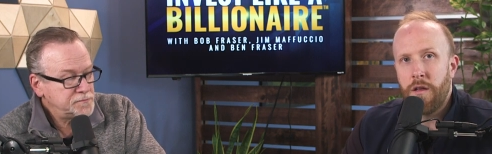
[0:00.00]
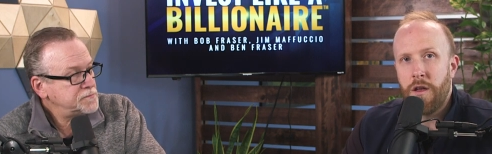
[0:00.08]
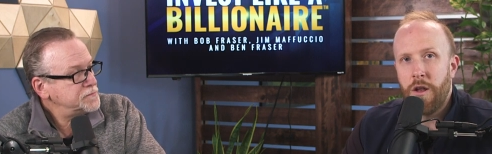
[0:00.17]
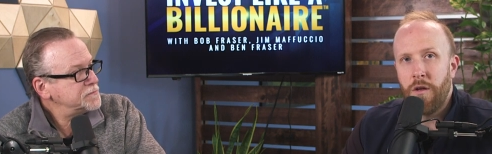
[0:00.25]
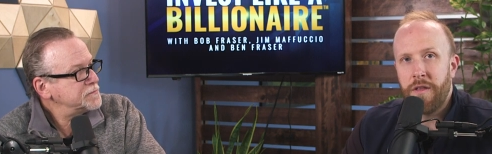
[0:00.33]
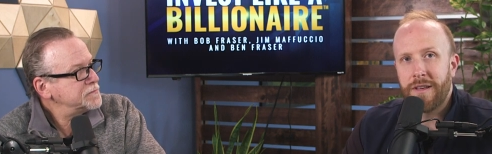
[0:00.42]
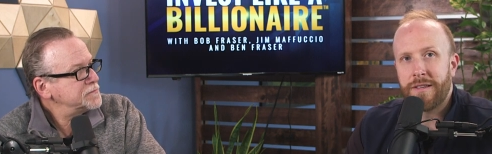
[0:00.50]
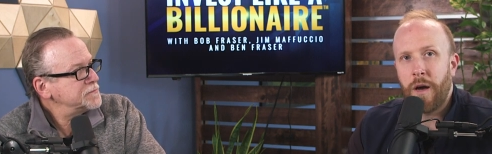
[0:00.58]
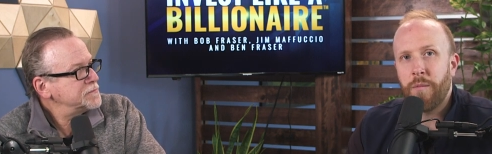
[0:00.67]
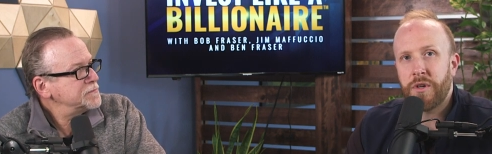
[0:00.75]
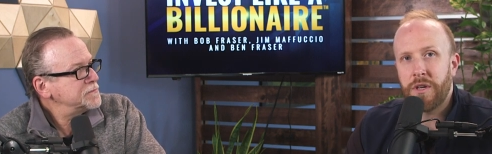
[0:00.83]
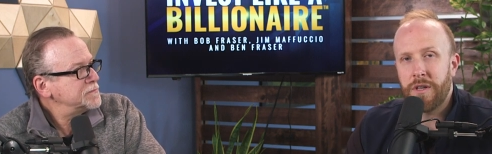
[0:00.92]
Speaker 1: you know, the
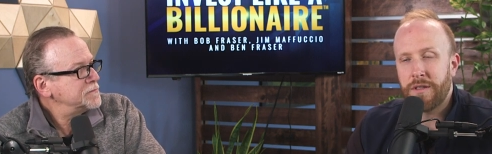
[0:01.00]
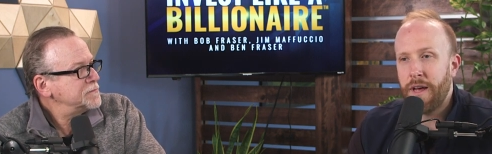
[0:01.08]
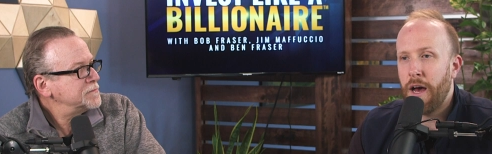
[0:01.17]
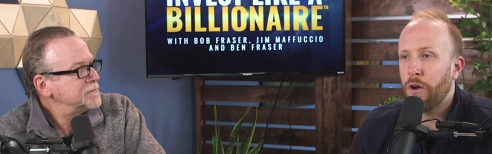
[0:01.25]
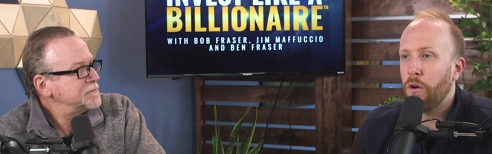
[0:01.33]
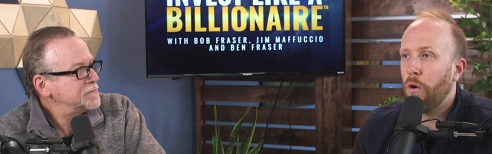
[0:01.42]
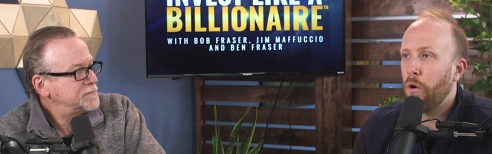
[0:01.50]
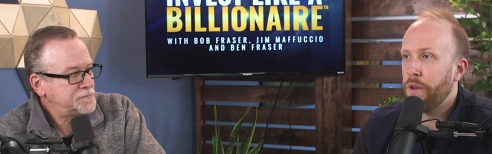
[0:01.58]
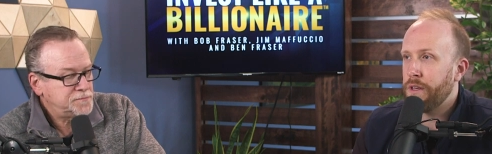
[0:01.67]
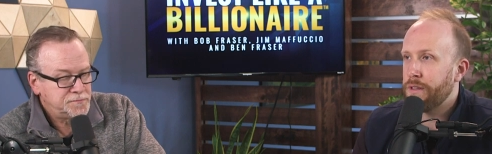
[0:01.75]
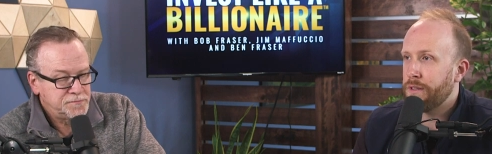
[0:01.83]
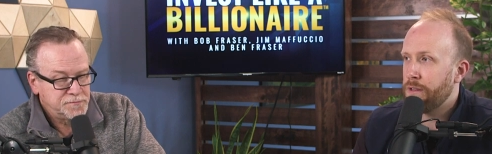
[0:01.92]
assumption is that gold
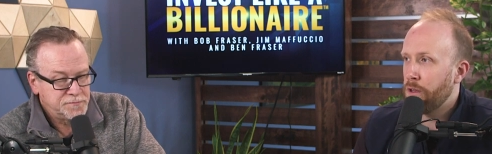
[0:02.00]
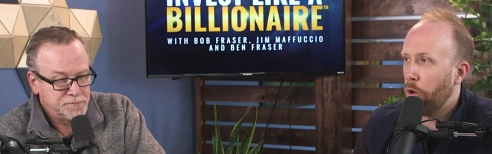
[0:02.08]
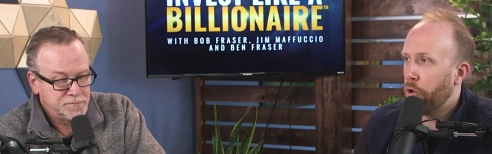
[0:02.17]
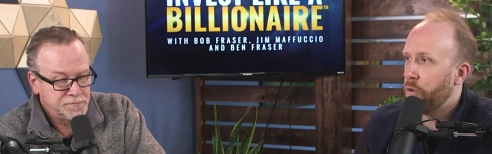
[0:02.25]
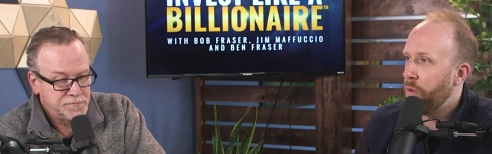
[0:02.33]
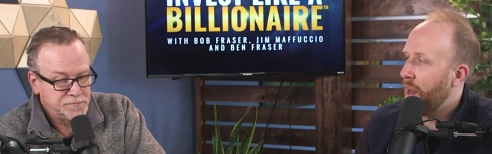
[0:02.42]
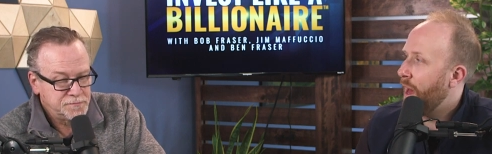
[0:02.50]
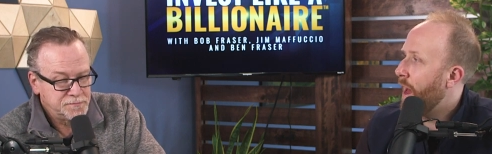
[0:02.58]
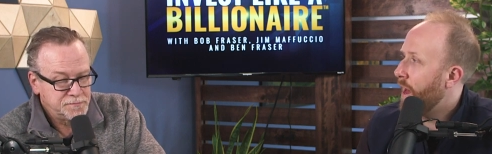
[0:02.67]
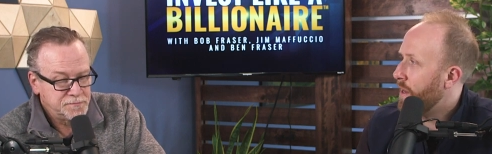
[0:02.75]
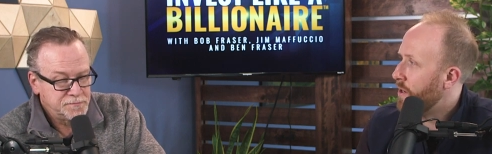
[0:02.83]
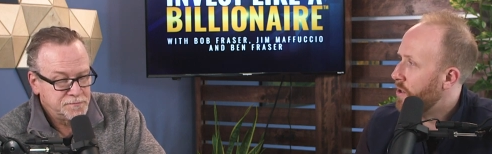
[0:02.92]
is the ultimate
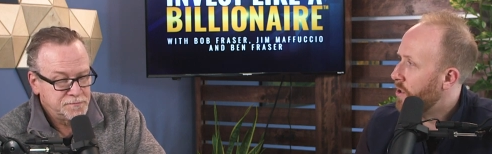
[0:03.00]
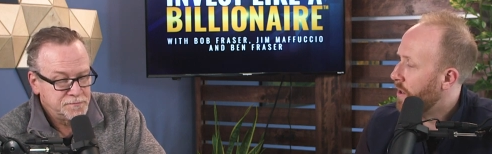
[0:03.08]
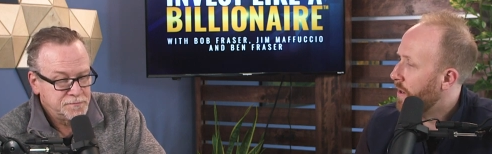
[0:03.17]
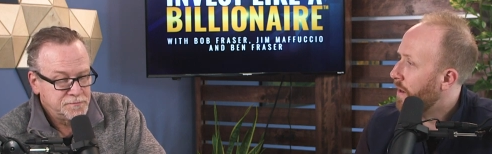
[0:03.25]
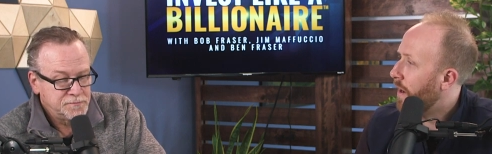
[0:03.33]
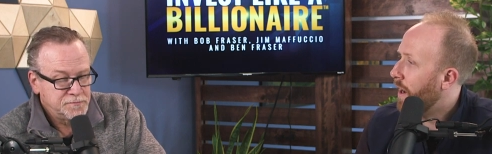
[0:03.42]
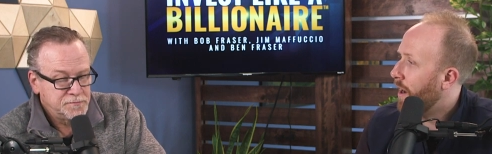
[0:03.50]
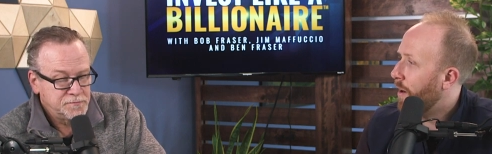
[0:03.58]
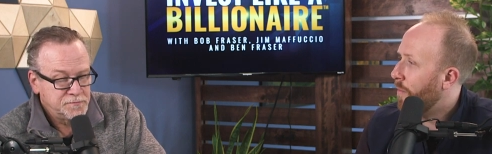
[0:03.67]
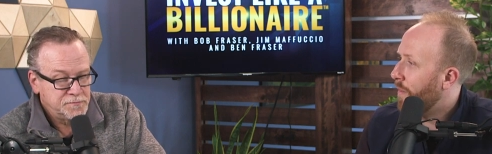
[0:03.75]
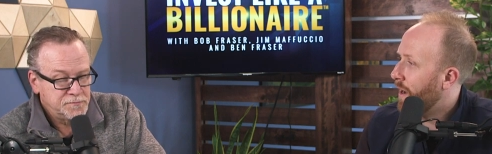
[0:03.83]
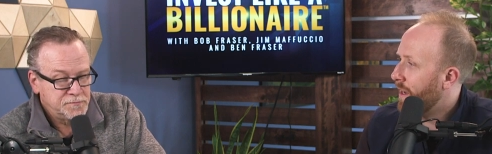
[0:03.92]
hedge
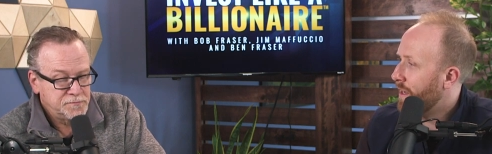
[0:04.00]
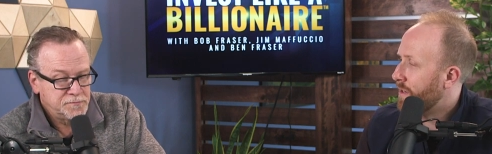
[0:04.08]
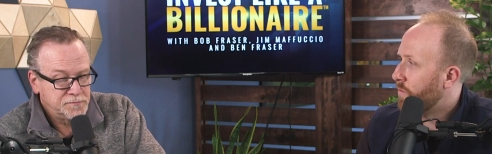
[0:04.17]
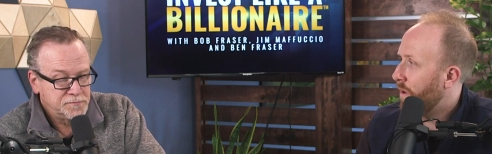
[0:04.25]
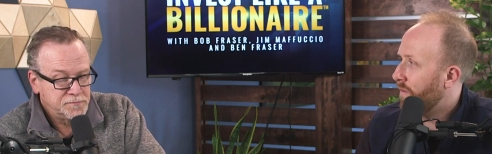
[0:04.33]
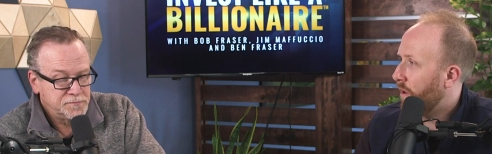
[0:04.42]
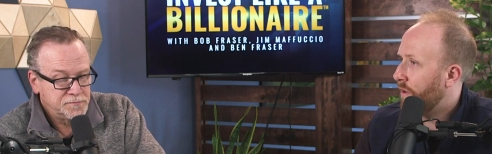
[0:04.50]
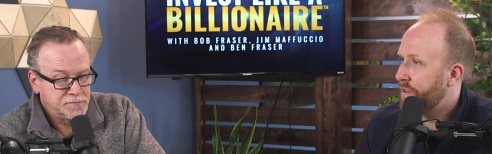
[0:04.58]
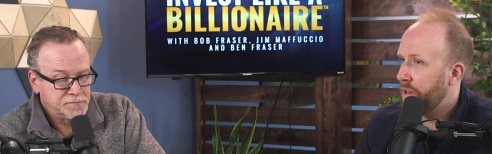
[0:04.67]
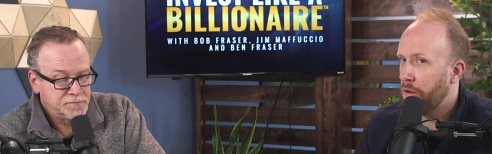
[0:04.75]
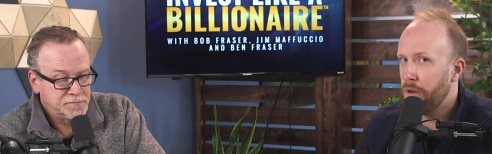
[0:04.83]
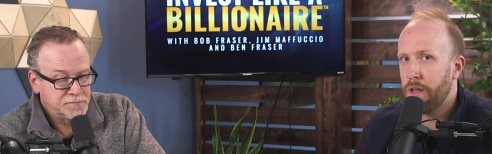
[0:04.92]
um, against one
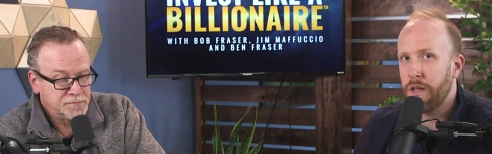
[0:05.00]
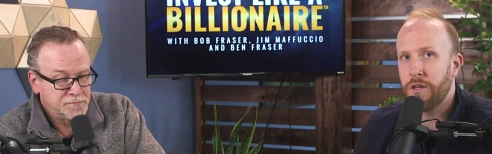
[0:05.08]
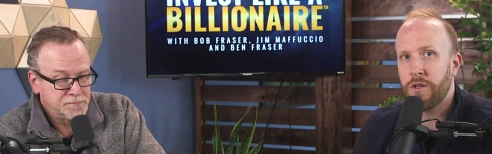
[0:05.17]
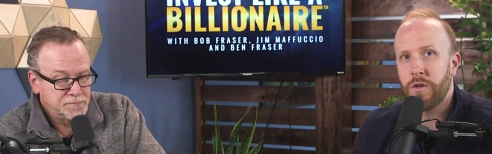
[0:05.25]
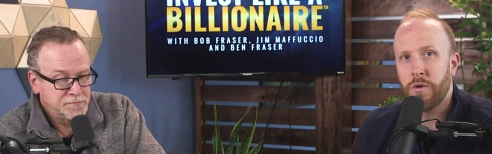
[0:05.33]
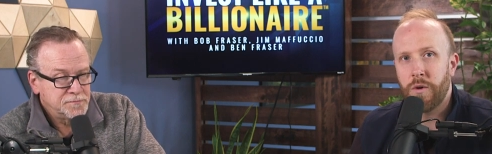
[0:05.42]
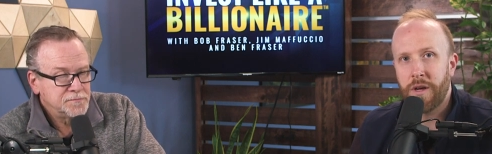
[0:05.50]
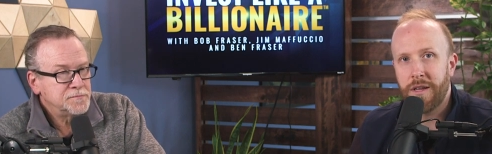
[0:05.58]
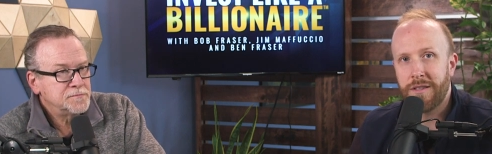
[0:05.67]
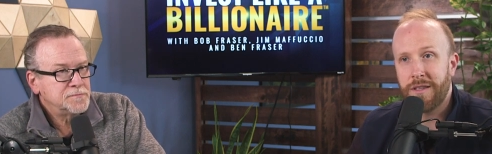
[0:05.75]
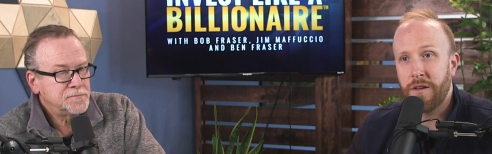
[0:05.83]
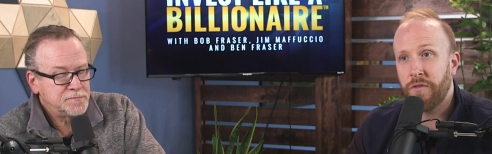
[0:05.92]
volatility and two
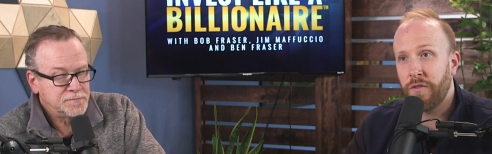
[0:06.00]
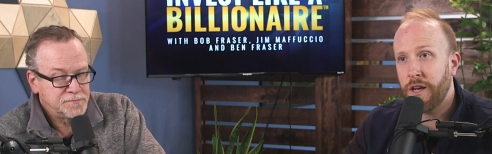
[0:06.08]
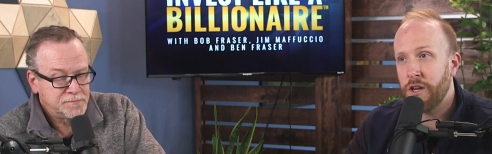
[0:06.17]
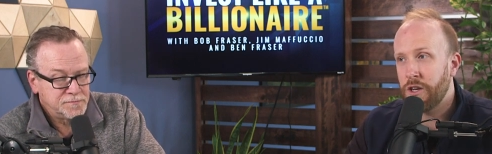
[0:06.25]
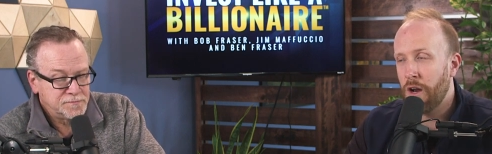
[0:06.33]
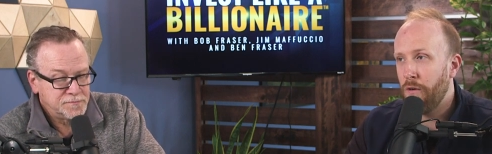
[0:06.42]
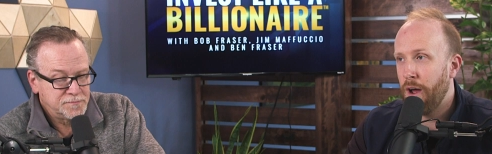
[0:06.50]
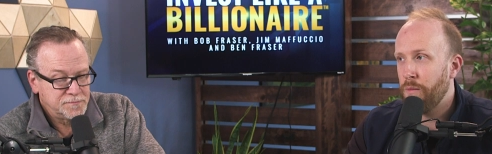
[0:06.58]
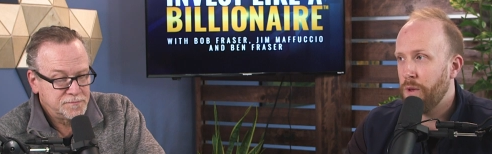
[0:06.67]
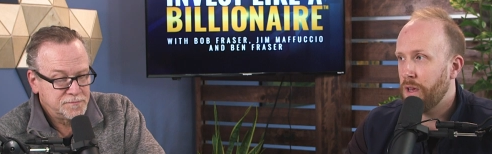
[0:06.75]
against inflation, right?